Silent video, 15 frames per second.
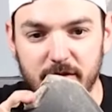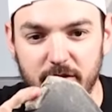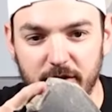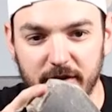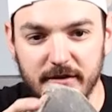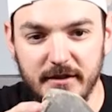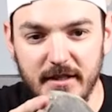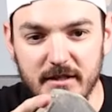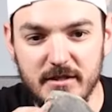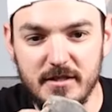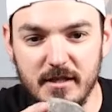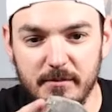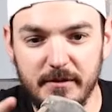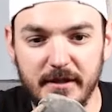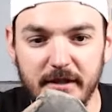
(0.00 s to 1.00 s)
You can see it's
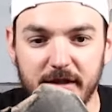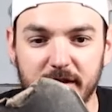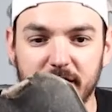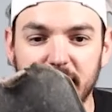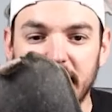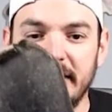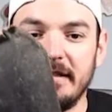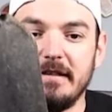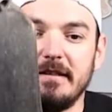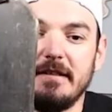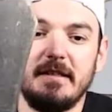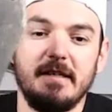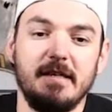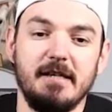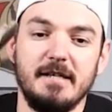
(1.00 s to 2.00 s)
chipped here.
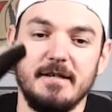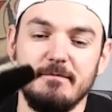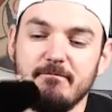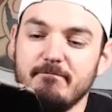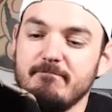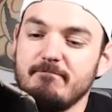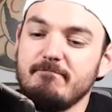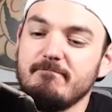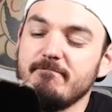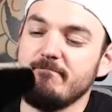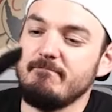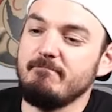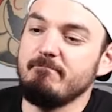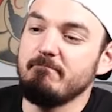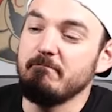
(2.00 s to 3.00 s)
Um,
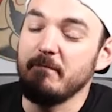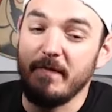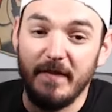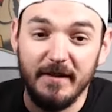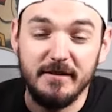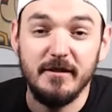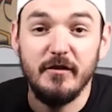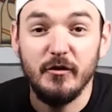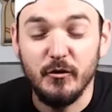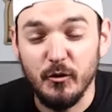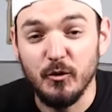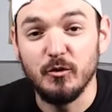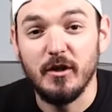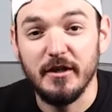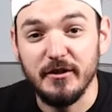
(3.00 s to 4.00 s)
this is the
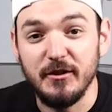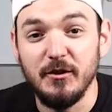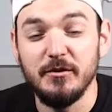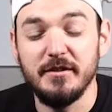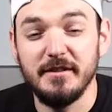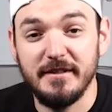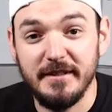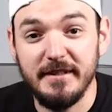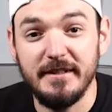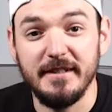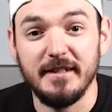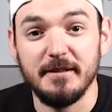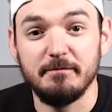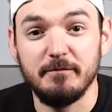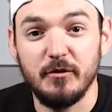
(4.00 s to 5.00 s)
tool I use in
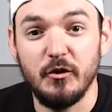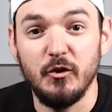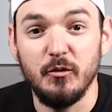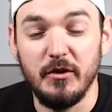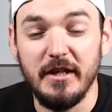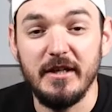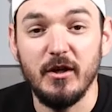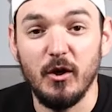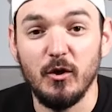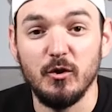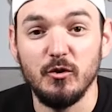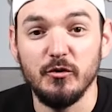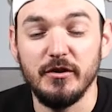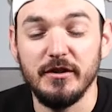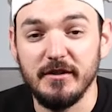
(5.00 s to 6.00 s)
Syria to dig
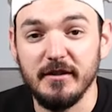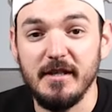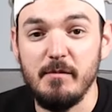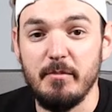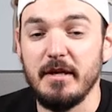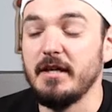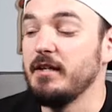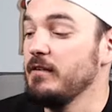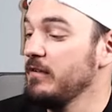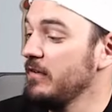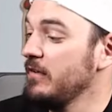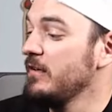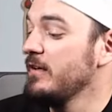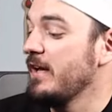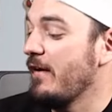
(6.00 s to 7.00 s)
holes and sleep in
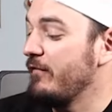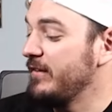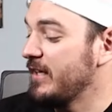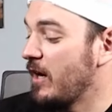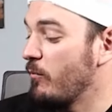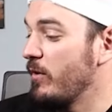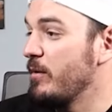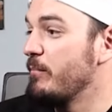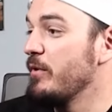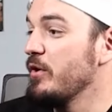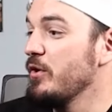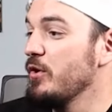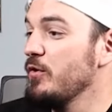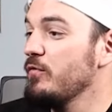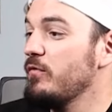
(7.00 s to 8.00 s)
every time we'd
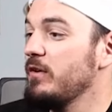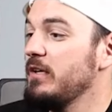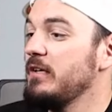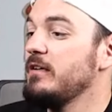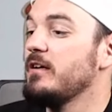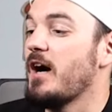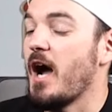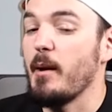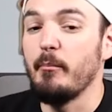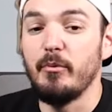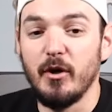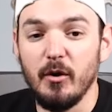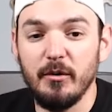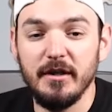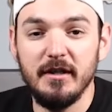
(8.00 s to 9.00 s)
move, I
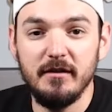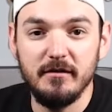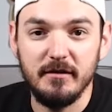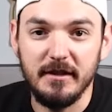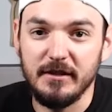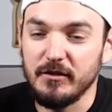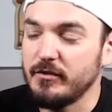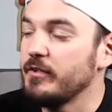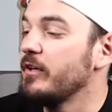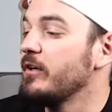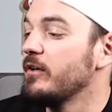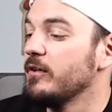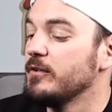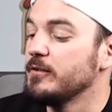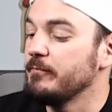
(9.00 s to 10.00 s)
broke it. And
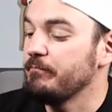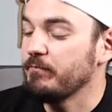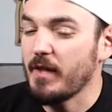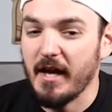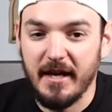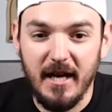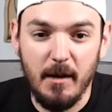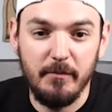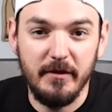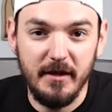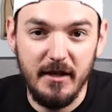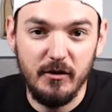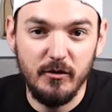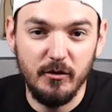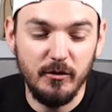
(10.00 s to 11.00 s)
so I kept the
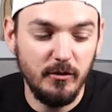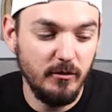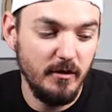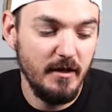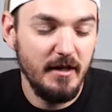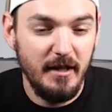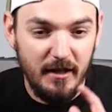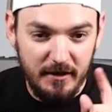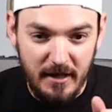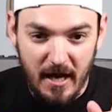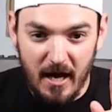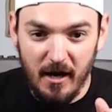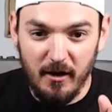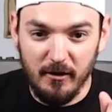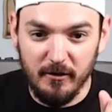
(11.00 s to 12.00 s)
E tool.
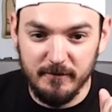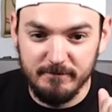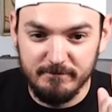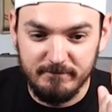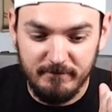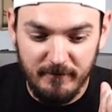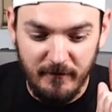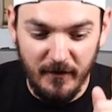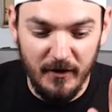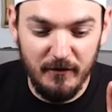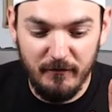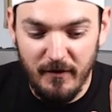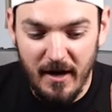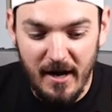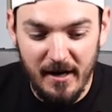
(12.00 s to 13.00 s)
Now, fun
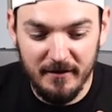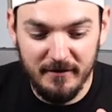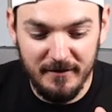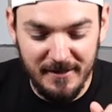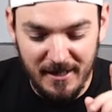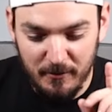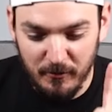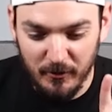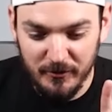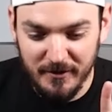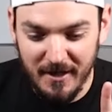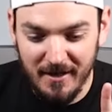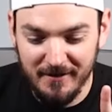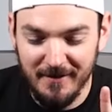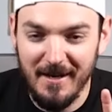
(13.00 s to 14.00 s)
fact, and I won't say
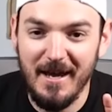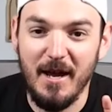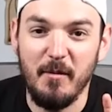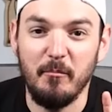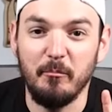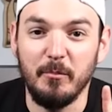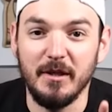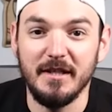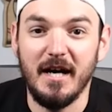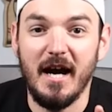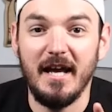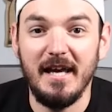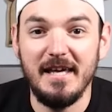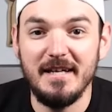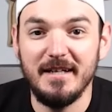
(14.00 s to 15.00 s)
his name, but I
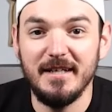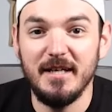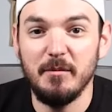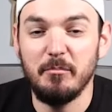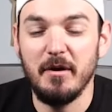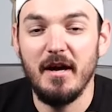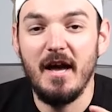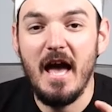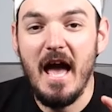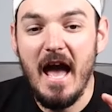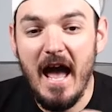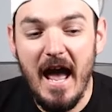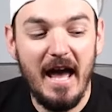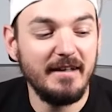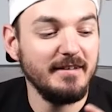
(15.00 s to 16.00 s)
ended up
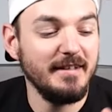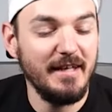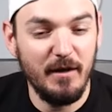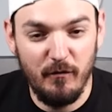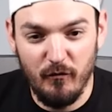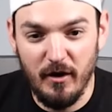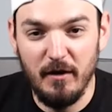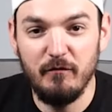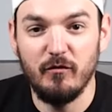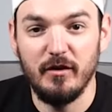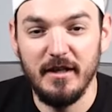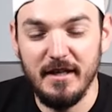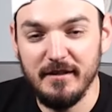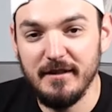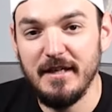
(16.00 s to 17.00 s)
asking a friend for
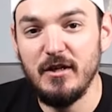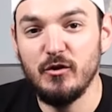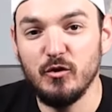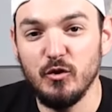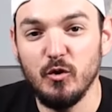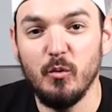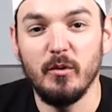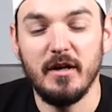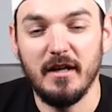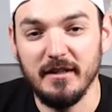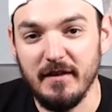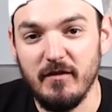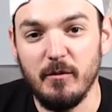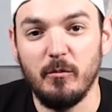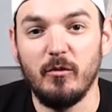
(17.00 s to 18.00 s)
his E tool when I
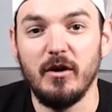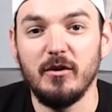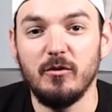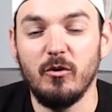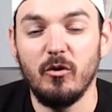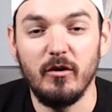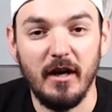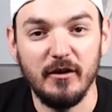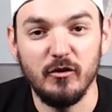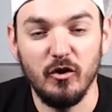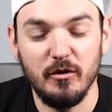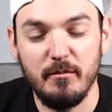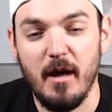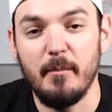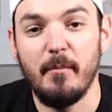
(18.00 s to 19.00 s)
left the Marine Corps and I told
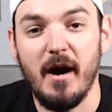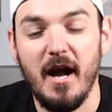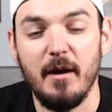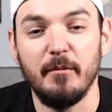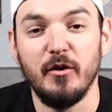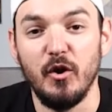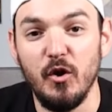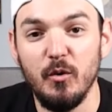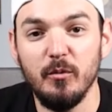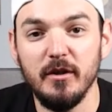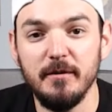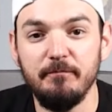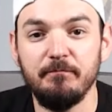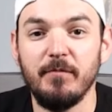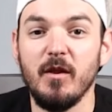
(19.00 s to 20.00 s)
him I'd buy him a new
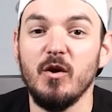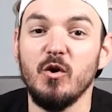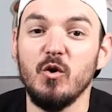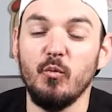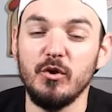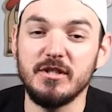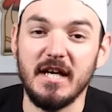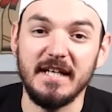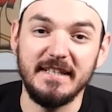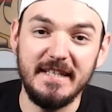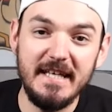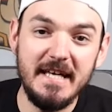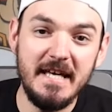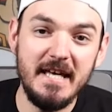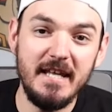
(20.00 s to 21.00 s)
one, which I
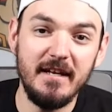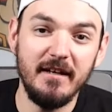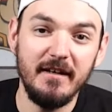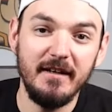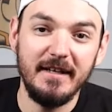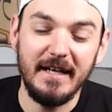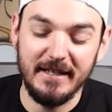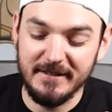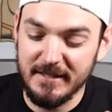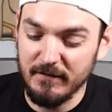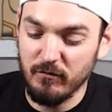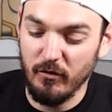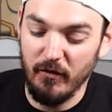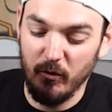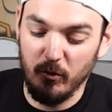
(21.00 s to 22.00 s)
did, except
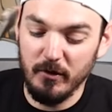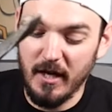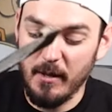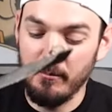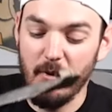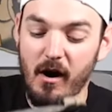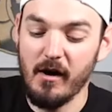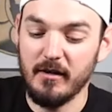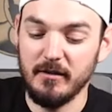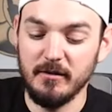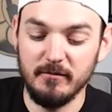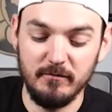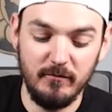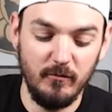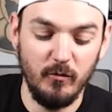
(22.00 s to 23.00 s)
for the one I bought
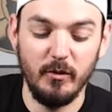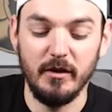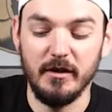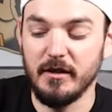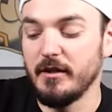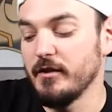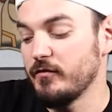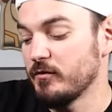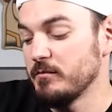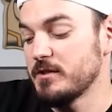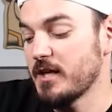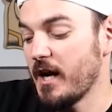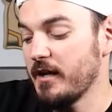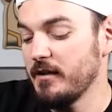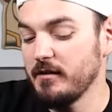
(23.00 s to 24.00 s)
him was from
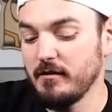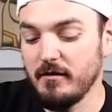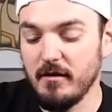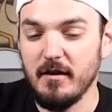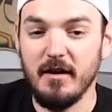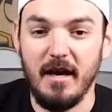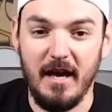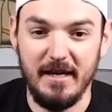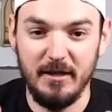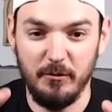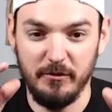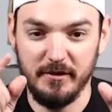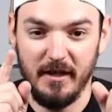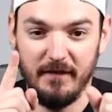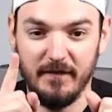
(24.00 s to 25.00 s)
China and it
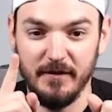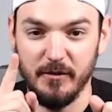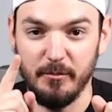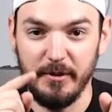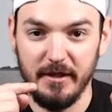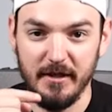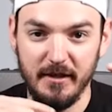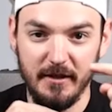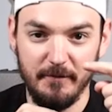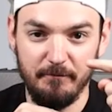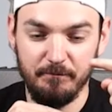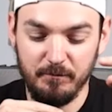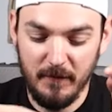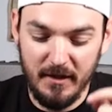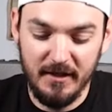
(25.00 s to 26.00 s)
was like this big.
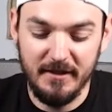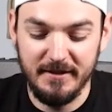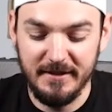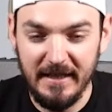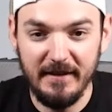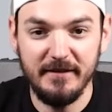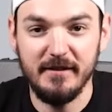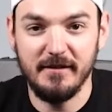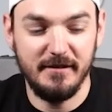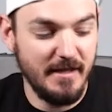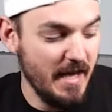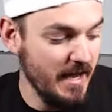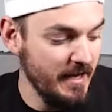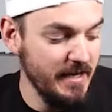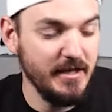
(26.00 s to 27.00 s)
Needless to
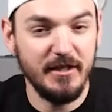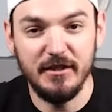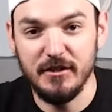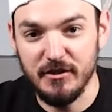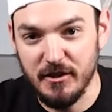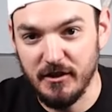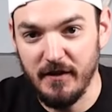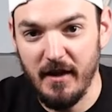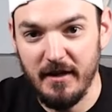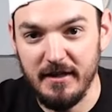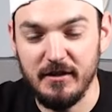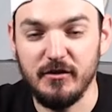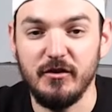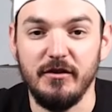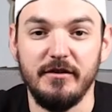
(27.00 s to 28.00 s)
say, he couldn't turn that
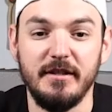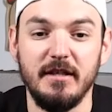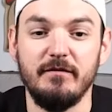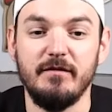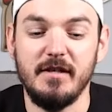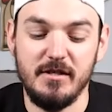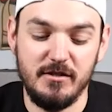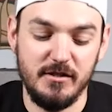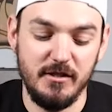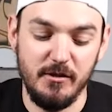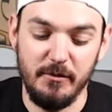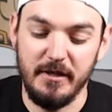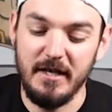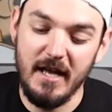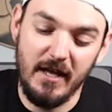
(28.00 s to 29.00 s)
into CIF issue
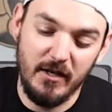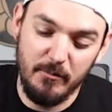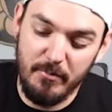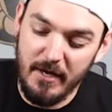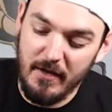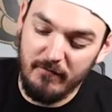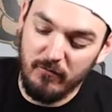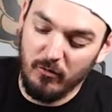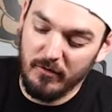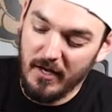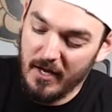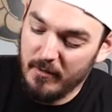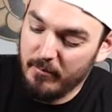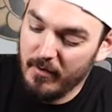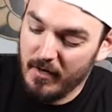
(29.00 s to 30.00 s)
and he had to pay for it
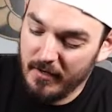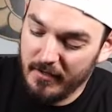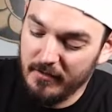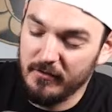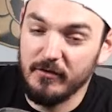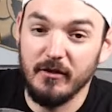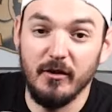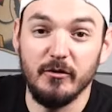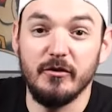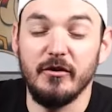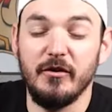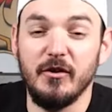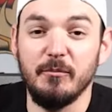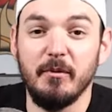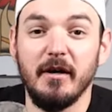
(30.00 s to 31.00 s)
out of pocket. So to
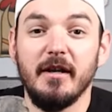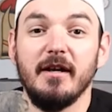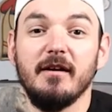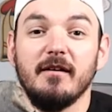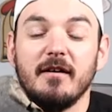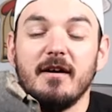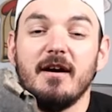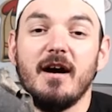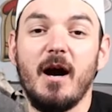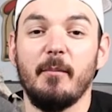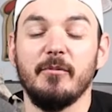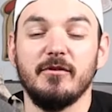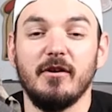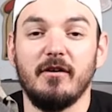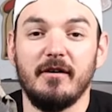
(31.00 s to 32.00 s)
you, buddy, I'm
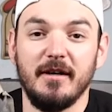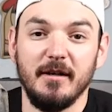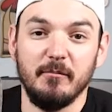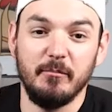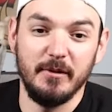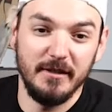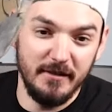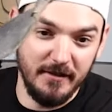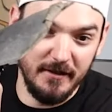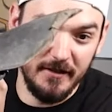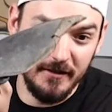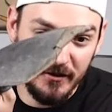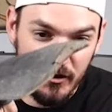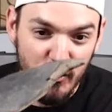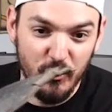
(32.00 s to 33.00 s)
sorry, but
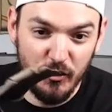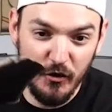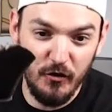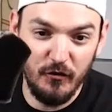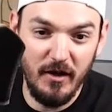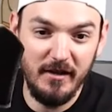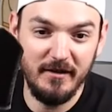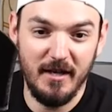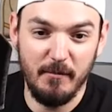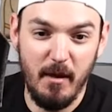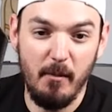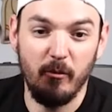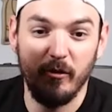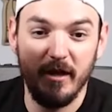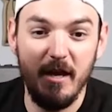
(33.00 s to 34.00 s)
uh, you're the reason I'm
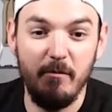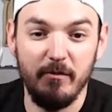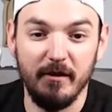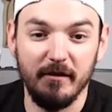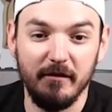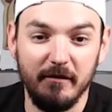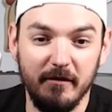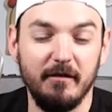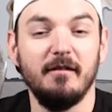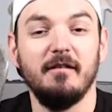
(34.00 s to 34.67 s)
able to keep this.